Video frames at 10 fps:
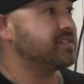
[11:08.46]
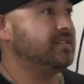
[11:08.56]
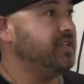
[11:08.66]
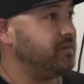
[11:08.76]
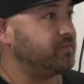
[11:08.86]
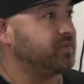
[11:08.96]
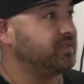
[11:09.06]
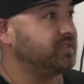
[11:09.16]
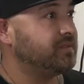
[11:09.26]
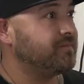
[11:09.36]
leap,
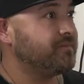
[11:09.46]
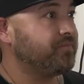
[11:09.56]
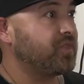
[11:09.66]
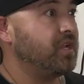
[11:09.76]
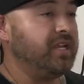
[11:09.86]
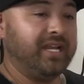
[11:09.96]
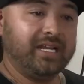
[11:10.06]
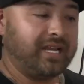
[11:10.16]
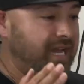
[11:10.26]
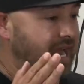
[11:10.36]

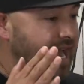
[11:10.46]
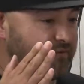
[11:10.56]
I